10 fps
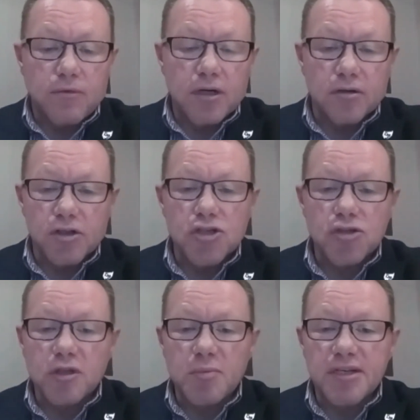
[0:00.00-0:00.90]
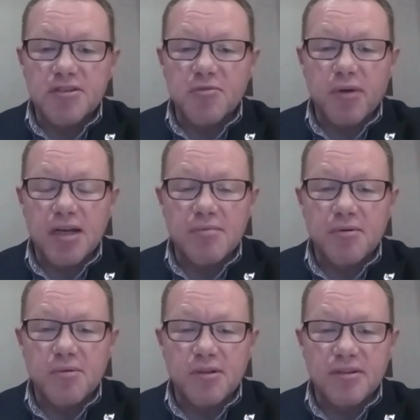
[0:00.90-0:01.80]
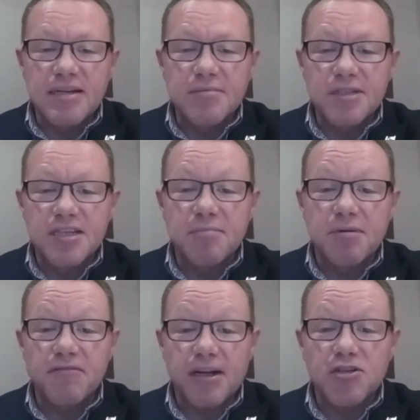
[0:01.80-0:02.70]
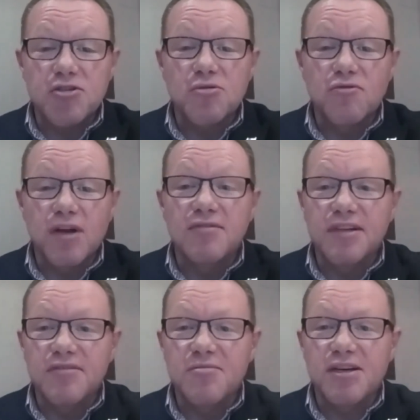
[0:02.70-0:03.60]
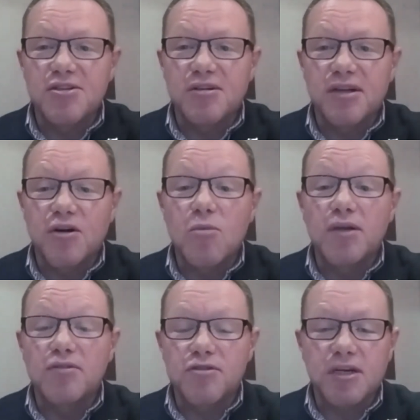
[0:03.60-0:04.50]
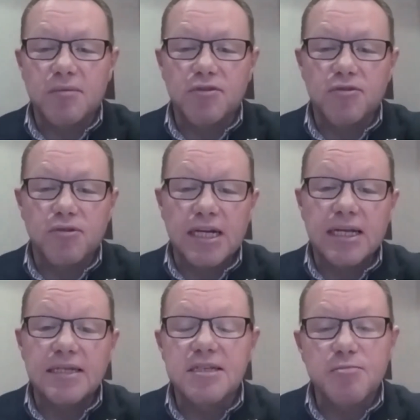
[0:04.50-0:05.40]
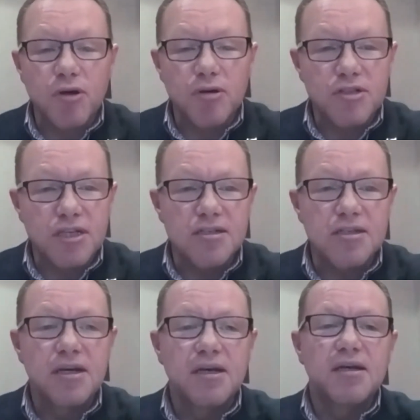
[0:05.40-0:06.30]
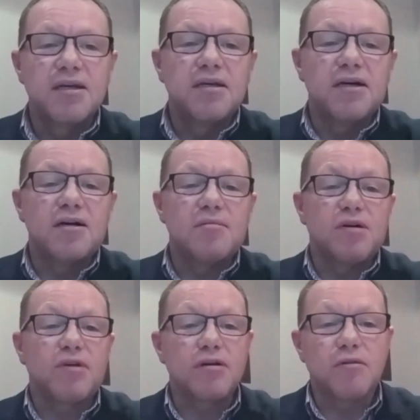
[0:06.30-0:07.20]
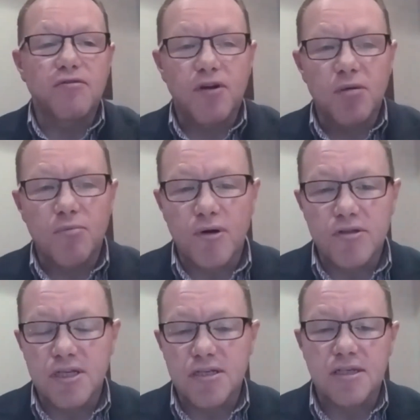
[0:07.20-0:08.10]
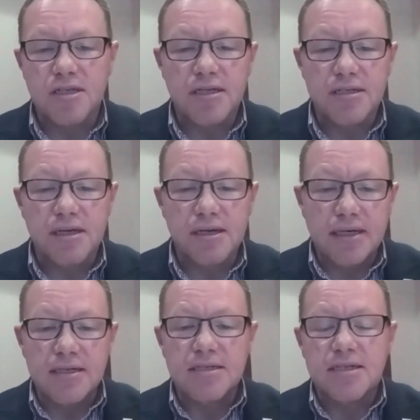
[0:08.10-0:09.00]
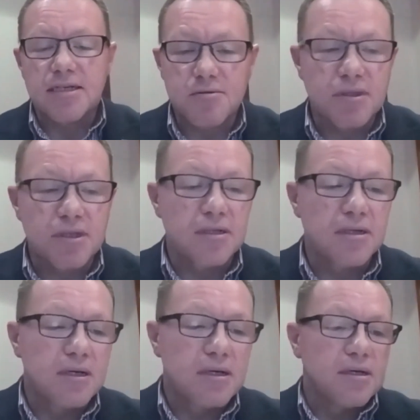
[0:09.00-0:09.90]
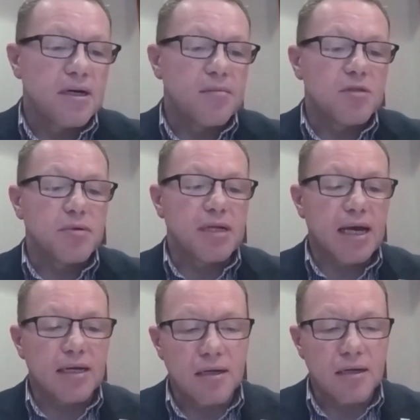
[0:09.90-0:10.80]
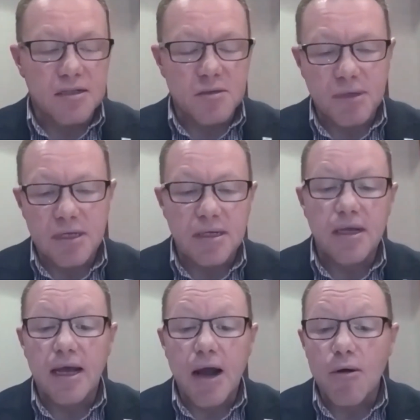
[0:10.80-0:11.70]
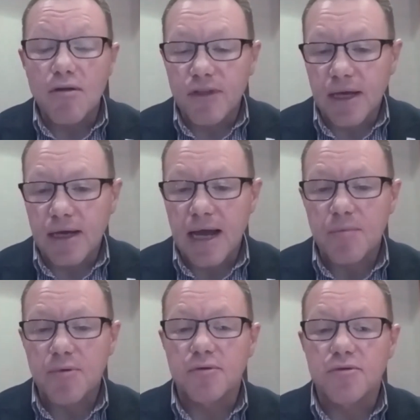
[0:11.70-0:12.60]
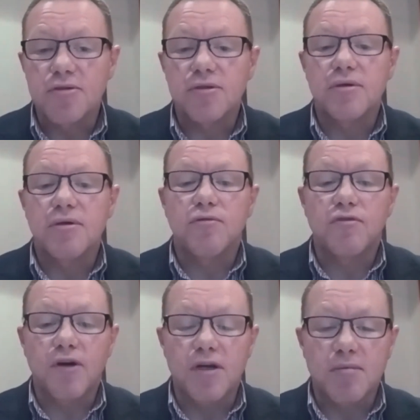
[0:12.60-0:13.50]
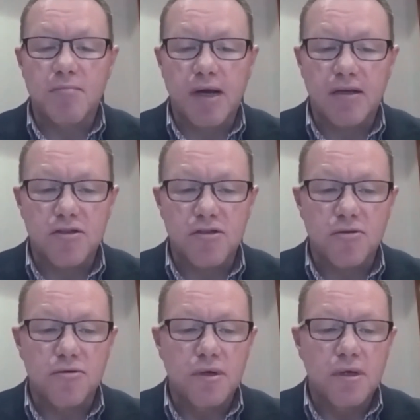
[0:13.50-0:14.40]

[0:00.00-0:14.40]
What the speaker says: on a shoddy piece of paper with limited but factual relevant information on it, or whether it's come through a cleansed process, a very refined process, and it sits within, it's been analyzed, however that happens, reverting back to